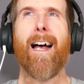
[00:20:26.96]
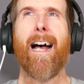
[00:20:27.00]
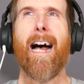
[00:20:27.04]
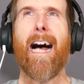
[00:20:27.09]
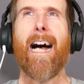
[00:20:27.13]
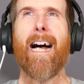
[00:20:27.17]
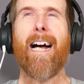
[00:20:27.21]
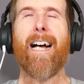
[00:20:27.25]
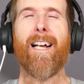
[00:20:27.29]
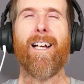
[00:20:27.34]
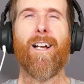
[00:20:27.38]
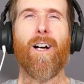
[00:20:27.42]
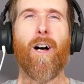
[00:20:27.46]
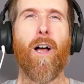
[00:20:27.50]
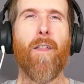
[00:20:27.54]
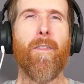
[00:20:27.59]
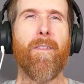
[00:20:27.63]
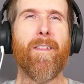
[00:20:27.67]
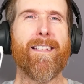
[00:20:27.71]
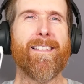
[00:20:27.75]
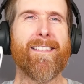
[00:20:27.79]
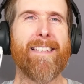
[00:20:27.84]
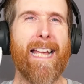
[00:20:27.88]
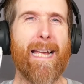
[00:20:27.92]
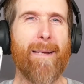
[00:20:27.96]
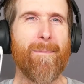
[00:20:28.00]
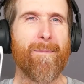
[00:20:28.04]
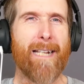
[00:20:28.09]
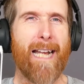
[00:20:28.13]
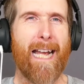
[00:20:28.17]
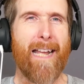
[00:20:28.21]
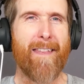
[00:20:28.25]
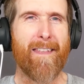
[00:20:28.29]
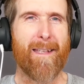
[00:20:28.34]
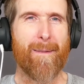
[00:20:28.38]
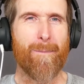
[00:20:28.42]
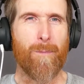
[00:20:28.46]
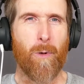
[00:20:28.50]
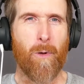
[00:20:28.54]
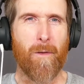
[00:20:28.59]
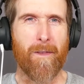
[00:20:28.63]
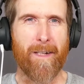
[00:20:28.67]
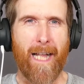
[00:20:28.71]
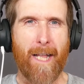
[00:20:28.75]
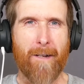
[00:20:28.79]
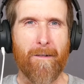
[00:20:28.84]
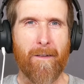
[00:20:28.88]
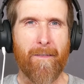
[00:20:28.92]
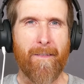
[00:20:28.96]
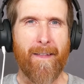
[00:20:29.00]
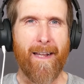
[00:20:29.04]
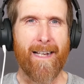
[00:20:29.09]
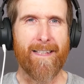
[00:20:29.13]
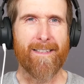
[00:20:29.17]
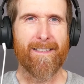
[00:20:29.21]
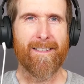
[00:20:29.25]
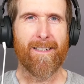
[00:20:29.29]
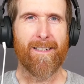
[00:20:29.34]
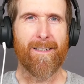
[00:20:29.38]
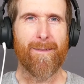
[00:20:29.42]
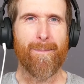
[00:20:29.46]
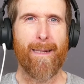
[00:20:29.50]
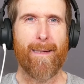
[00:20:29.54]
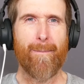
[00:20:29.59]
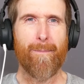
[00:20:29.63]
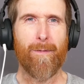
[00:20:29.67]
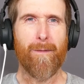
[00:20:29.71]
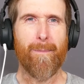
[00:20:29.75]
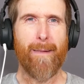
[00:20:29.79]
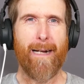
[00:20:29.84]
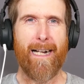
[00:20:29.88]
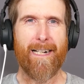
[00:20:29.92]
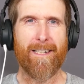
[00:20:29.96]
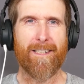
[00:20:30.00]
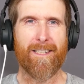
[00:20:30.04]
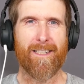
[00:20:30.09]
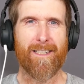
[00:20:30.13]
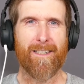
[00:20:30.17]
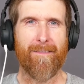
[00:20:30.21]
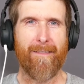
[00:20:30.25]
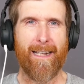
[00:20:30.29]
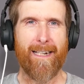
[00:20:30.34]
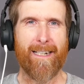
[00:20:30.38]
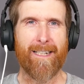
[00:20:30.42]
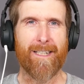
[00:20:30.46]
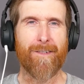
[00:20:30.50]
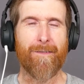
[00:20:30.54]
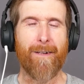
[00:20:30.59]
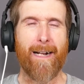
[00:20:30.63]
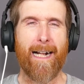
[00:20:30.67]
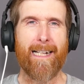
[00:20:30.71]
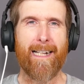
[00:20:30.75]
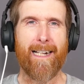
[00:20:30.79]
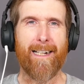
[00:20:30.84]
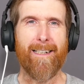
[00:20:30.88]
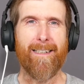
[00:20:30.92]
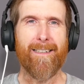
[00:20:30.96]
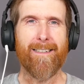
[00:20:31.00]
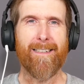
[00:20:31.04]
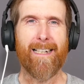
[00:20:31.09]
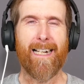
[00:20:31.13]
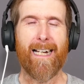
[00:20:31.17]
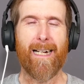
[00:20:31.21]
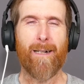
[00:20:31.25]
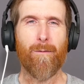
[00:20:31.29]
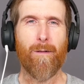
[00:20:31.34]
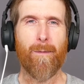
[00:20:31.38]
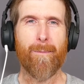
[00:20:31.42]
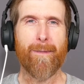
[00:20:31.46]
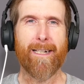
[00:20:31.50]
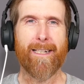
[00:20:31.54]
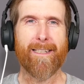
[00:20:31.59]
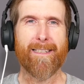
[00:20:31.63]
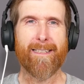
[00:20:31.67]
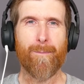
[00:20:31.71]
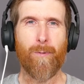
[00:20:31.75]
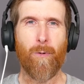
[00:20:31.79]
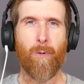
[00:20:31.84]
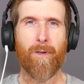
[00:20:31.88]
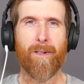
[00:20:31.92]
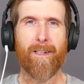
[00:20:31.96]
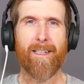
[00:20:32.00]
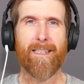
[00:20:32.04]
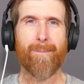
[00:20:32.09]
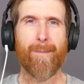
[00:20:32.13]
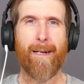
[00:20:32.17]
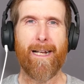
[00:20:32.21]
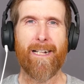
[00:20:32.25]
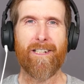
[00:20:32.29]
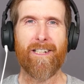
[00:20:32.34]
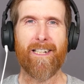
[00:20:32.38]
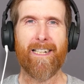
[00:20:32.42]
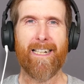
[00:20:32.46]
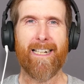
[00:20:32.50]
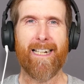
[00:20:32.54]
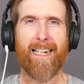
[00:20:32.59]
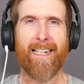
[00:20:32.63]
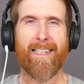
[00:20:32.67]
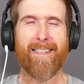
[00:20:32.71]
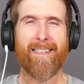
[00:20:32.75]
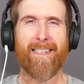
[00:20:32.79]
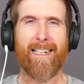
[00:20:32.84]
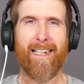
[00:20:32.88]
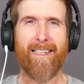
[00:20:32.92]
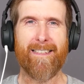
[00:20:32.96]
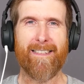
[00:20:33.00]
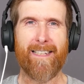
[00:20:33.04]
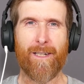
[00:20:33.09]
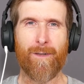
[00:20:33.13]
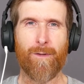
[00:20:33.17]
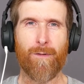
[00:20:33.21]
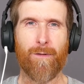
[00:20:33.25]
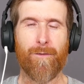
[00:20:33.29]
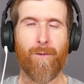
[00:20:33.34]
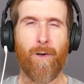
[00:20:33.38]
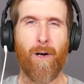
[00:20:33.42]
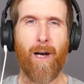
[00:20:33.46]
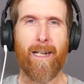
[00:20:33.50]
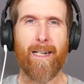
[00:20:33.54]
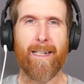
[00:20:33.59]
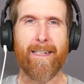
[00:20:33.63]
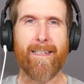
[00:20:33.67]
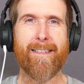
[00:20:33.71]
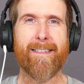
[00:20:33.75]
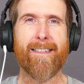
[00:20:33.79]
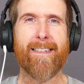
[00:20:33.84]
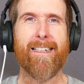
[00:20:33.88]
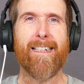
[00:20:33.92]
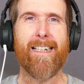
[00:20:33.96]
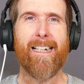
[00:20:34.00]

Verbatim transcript: Uh, on the same day that more than 100,000 people marched around Australia, uh, women and supporters marching against uh, sexual violence,